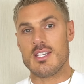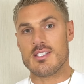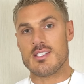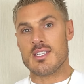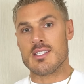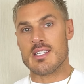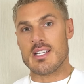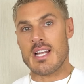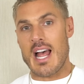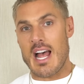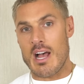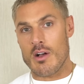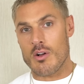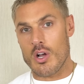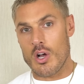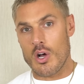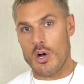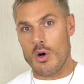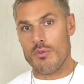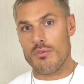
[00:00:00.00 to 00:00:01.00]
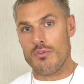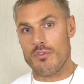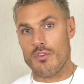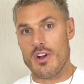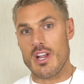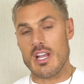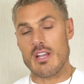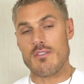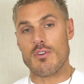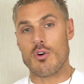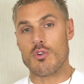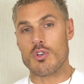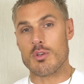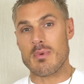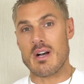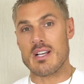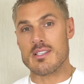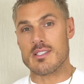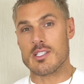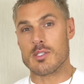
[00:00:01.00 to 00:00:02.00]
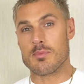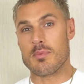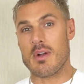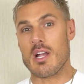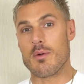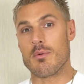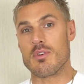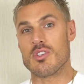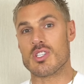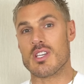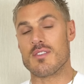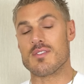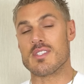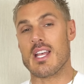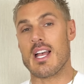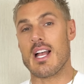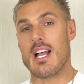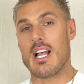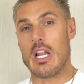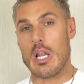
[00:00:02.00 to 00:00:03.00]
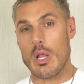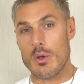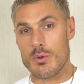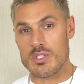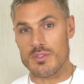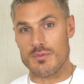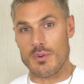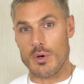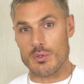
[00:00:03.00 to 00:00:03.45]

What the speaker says: This is an alcohol-free volumizing spray which gives the hair loads of